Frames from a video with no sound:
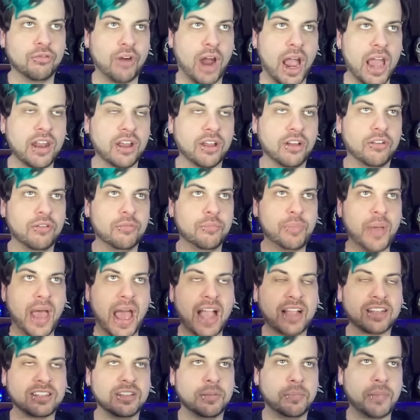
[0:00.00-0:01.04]
right up
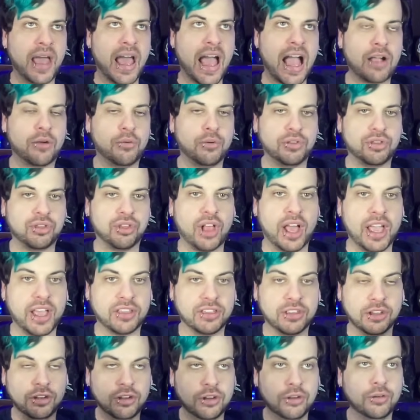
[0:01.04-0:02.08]
back to back with
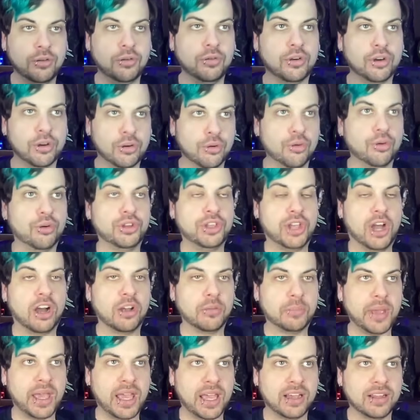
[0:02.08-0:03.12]
like the new cool
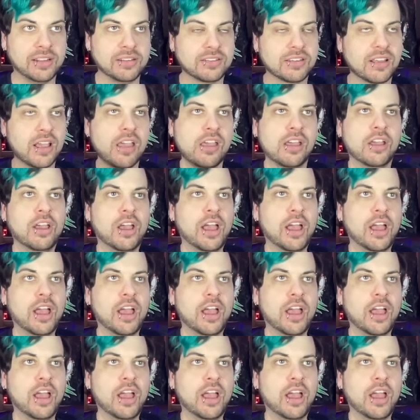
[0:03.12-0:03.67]
young bands.